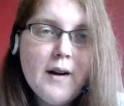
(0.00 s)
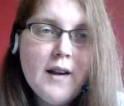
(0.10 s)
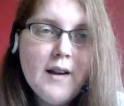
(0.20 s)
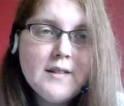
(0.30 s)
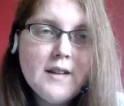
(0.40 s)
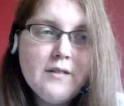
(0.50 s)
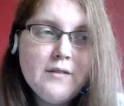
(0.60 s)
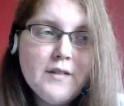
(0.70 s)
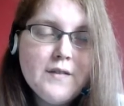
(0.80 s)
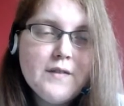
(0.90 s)
I like stuff
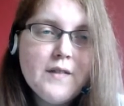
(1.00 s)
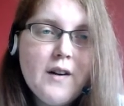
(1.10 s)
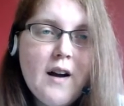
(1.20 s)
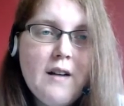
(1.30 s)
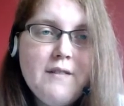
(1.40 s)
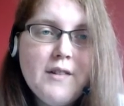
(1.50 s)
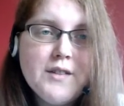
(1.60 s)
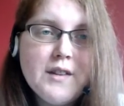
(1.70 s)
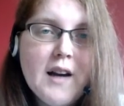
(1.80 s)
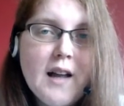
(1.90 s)
with either lots
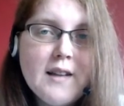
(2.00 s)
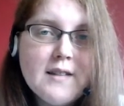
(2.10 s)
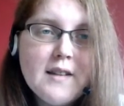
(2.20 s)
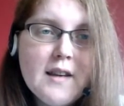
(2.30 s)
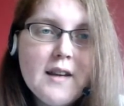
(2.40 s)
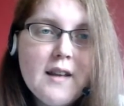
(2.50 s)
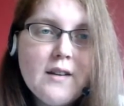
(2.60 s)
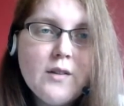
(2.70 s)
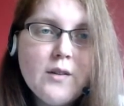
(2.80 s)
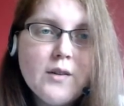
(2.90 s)
of colours in
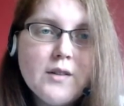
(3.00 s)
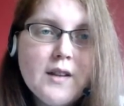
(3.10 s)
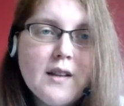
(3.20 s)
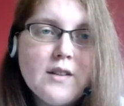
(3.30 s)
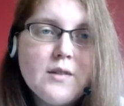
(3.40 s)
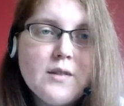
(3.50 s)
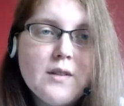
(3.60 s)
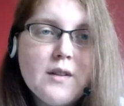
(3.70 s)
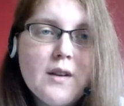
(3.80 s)
or something that looks,